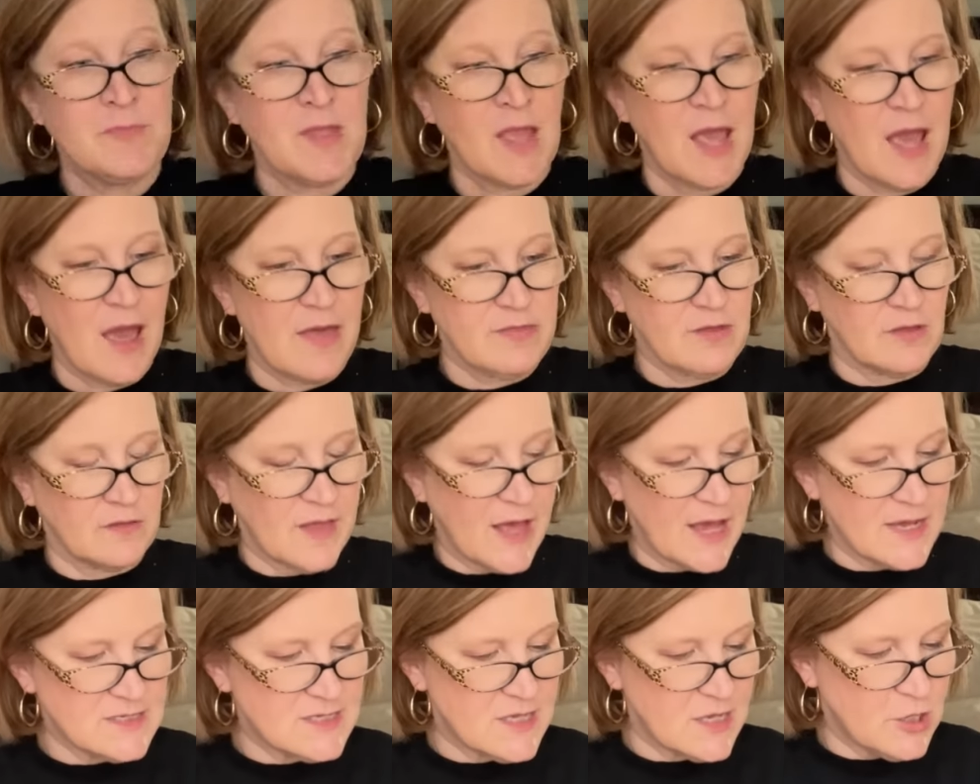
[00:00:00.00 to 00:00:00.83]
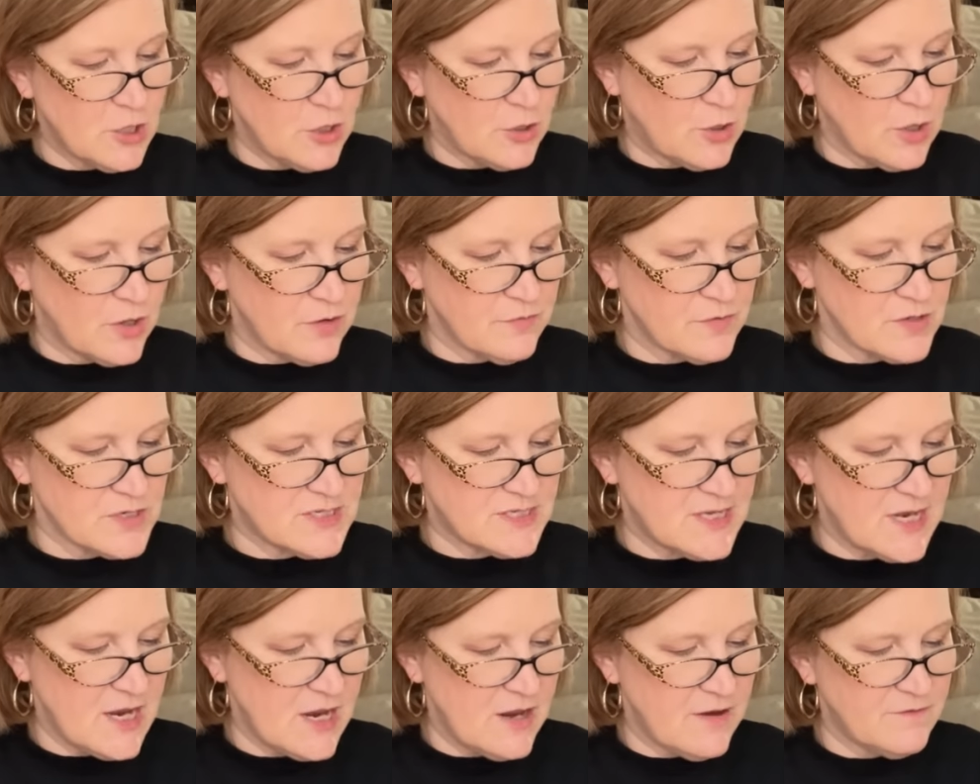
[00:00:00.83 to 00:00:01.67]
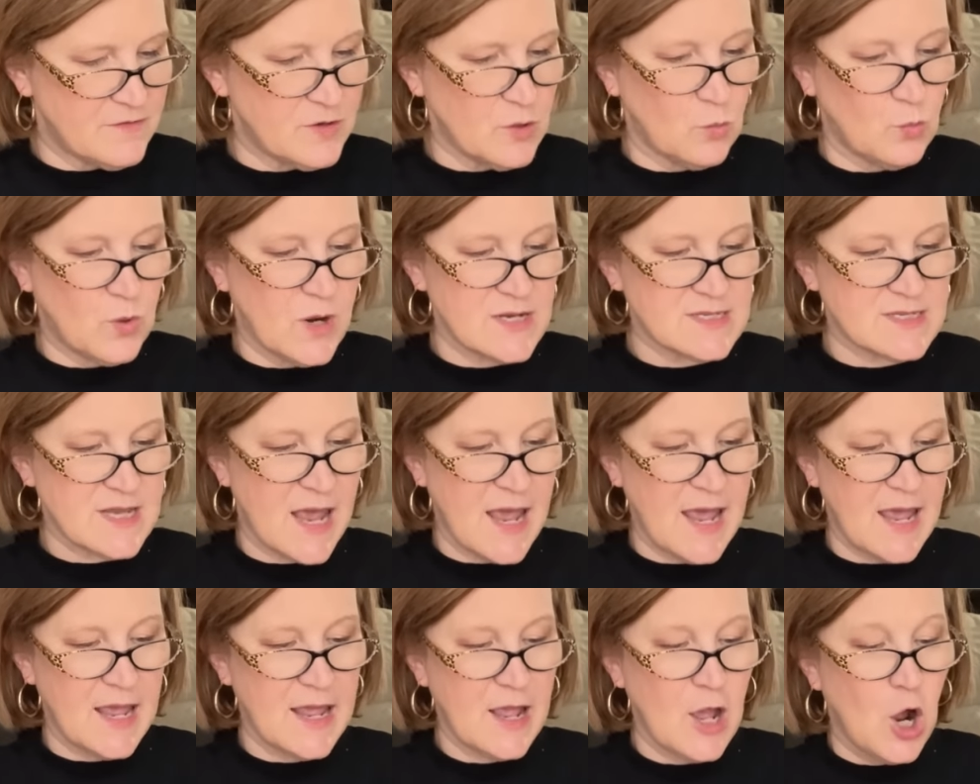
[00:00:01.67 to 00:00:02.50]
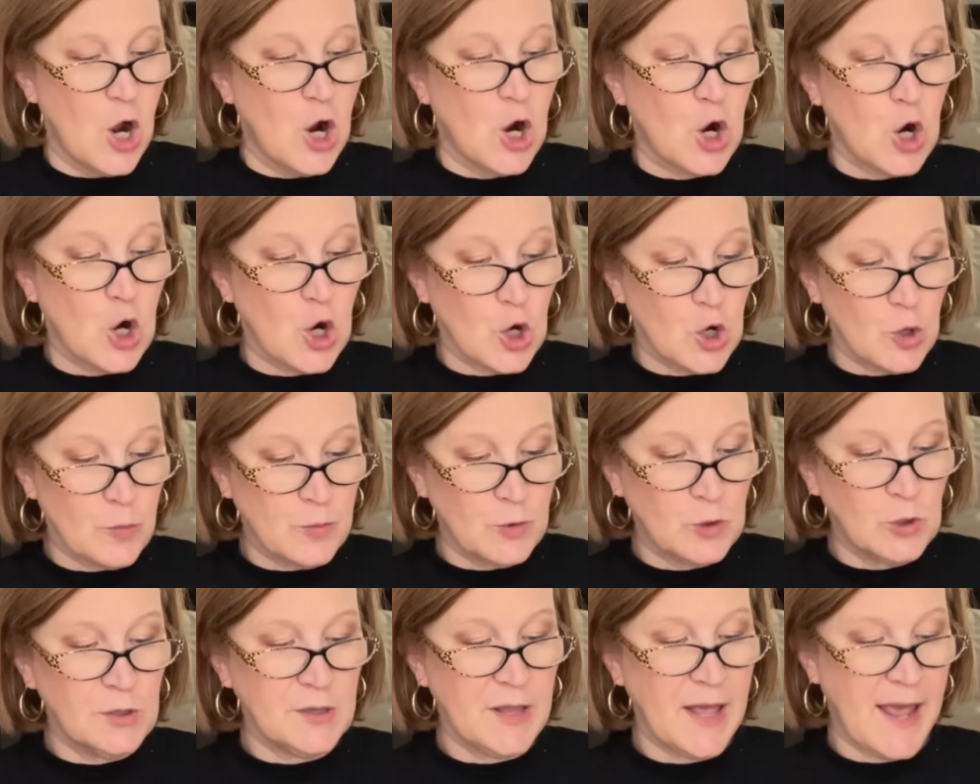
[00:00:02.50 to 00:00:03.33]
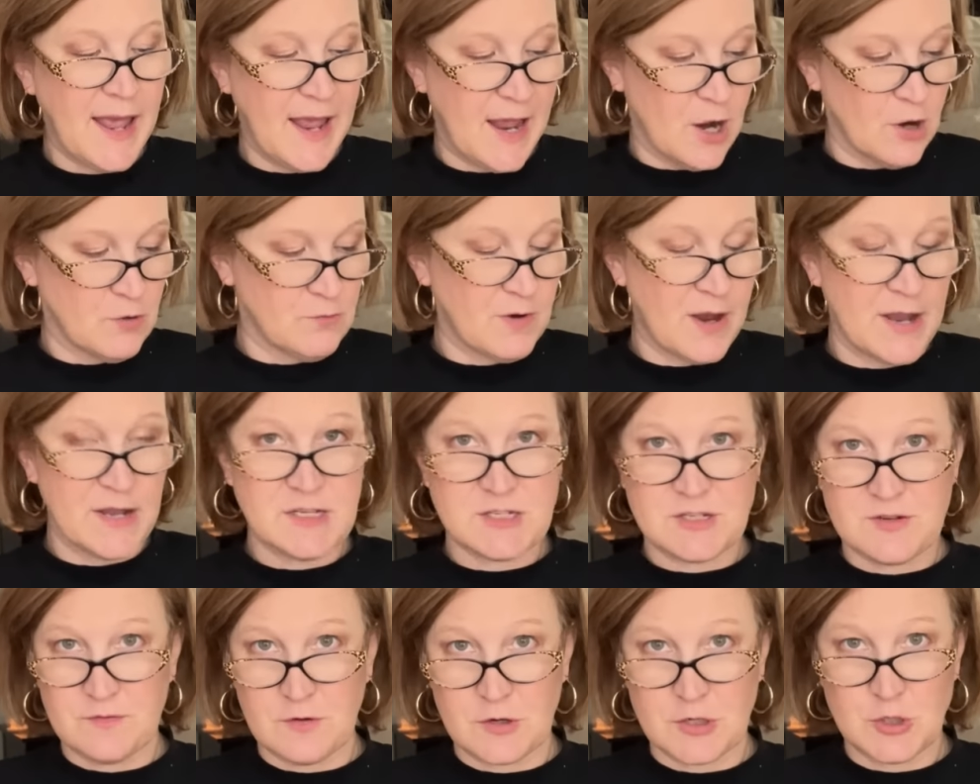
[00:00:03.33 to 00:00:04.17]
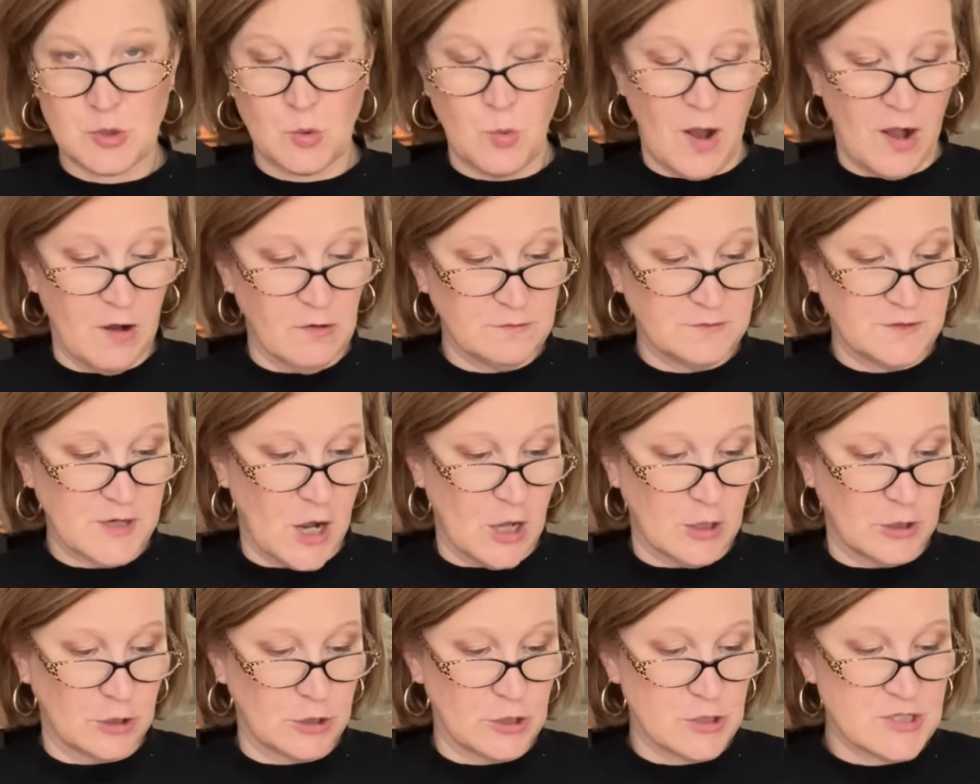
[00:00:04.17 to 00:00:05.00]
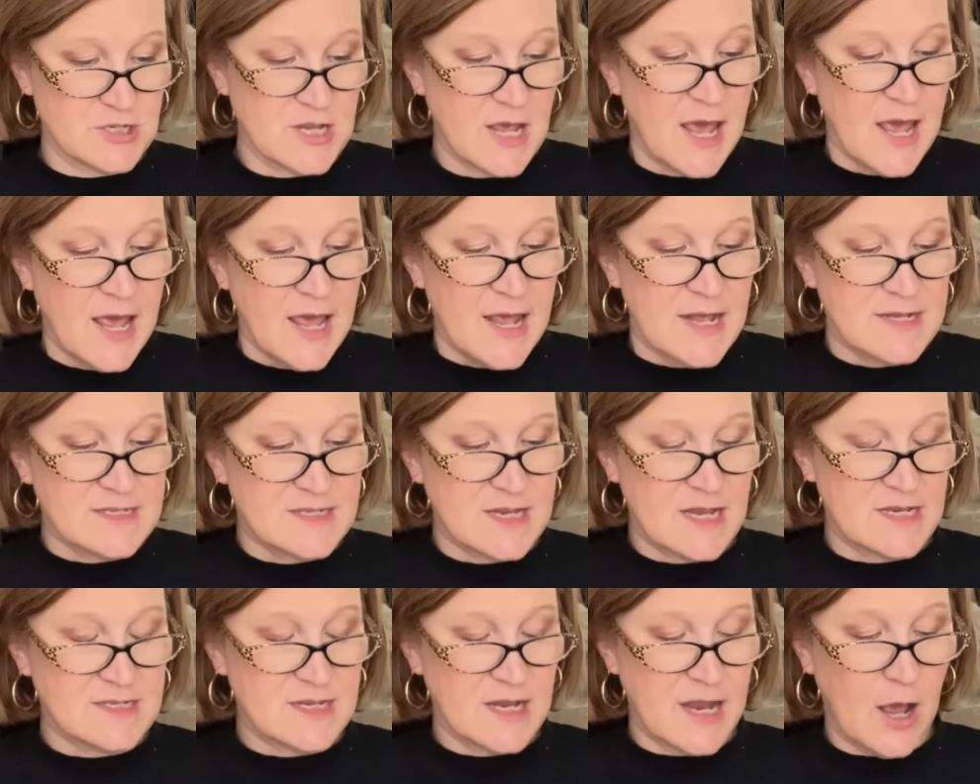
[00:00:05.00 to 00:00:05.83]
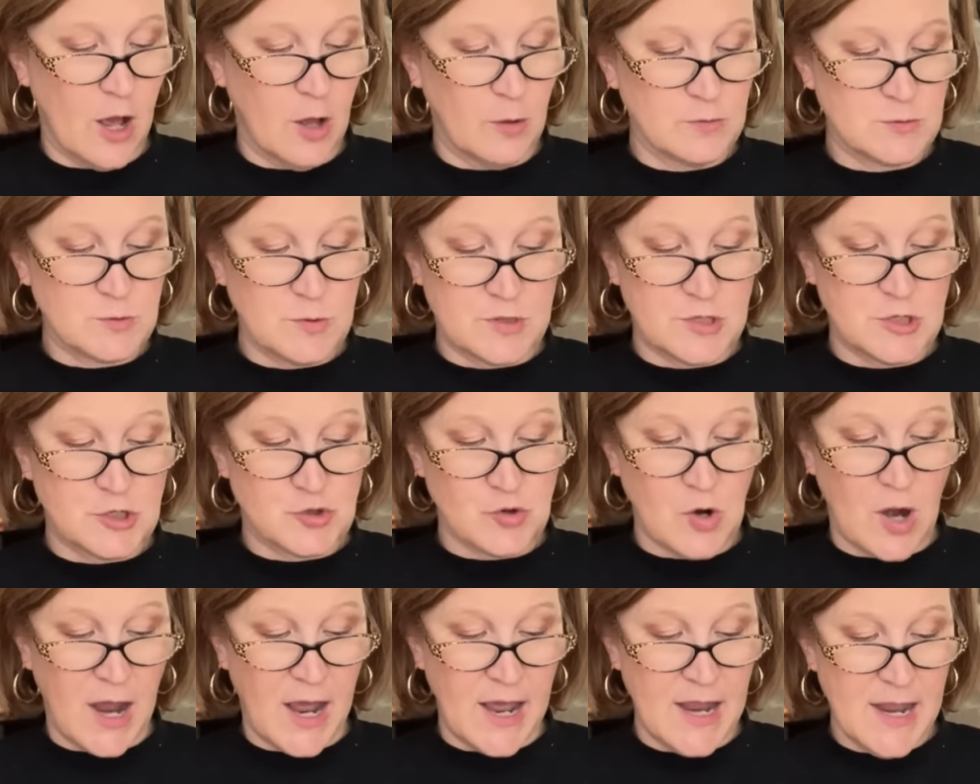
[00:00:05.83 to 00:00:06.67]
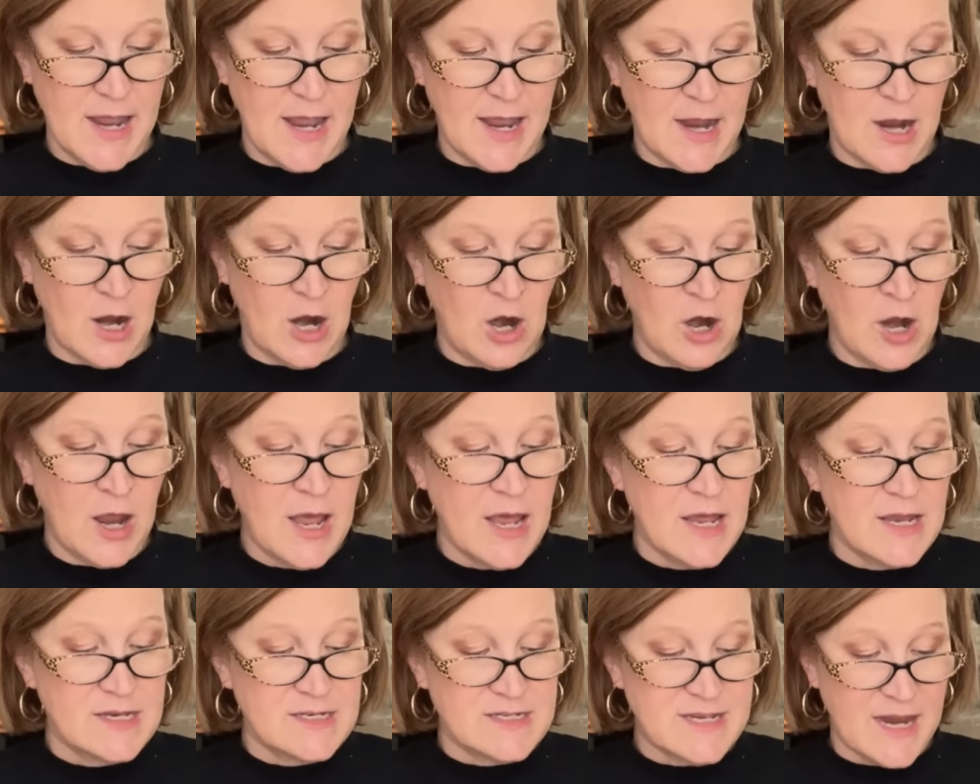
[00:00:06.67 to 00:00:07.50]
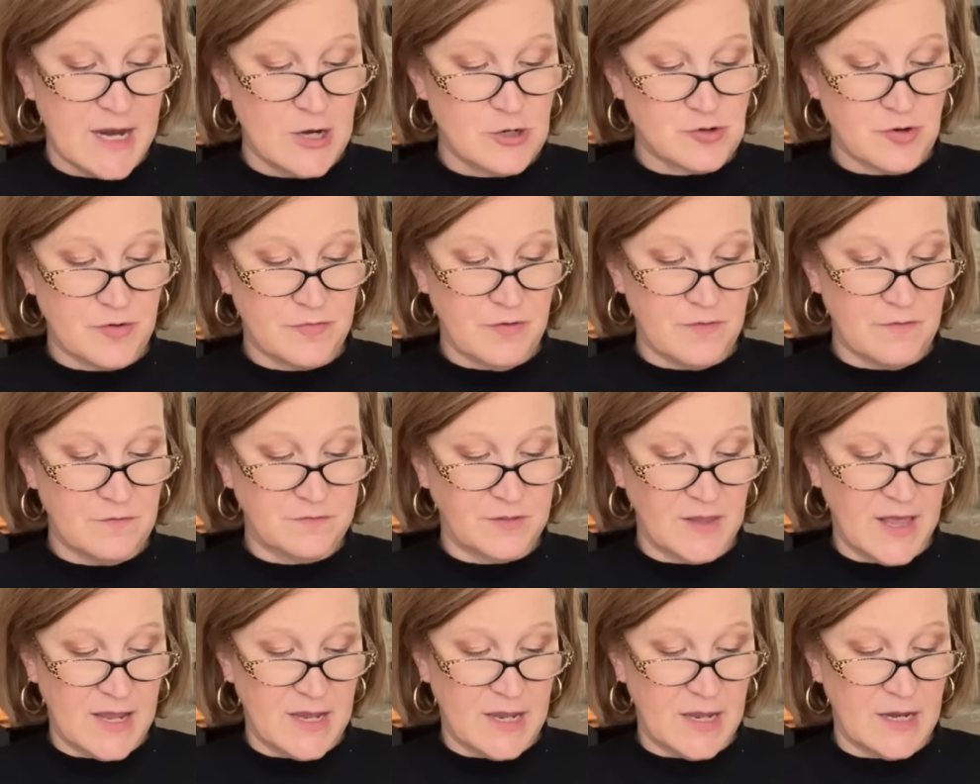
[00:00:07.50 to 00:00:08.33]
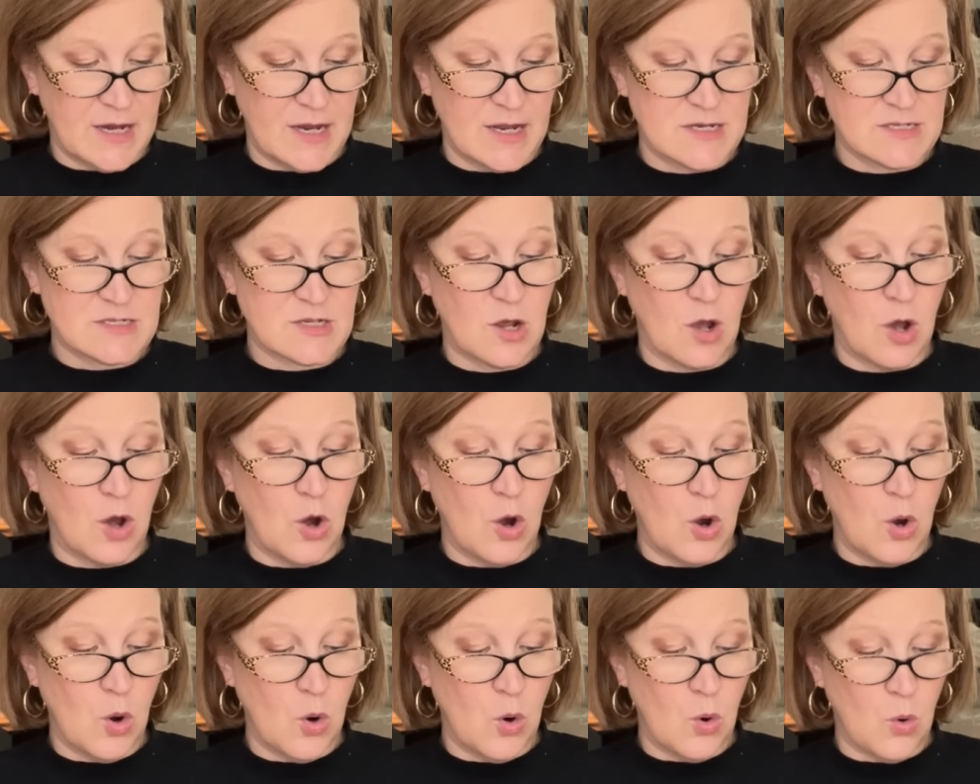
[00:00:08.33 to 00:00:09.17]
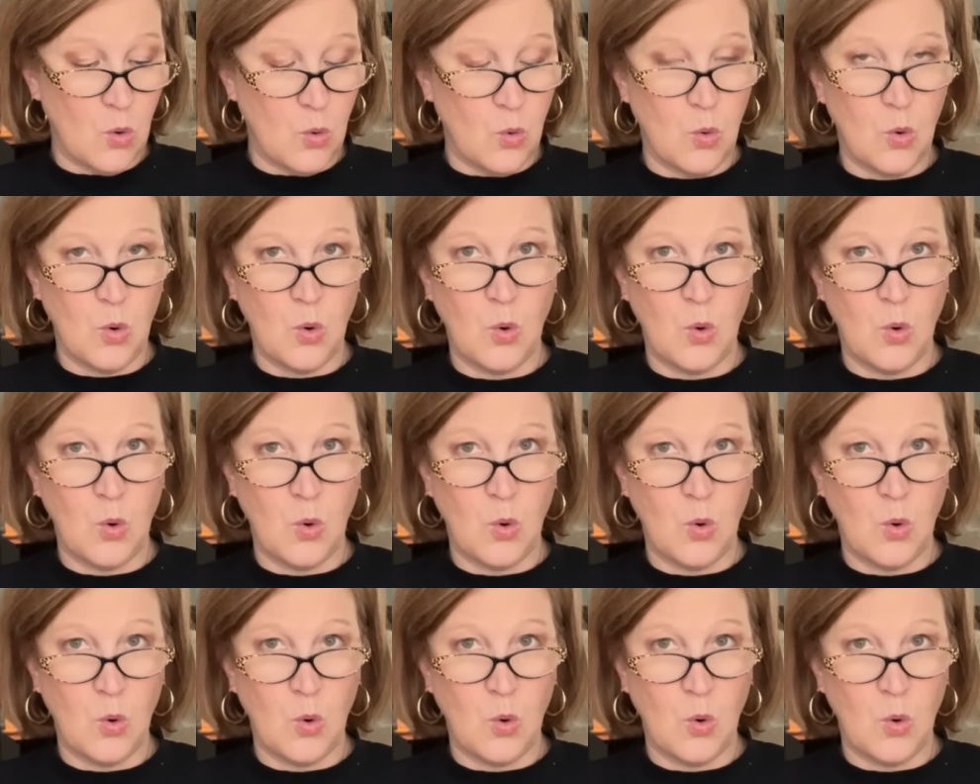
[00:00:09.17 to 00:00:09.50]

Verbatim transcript: And the last thing you could have received was a herbal hair rinse for $12. It says it helps with dry hair, dandruff and flakiness. Oh,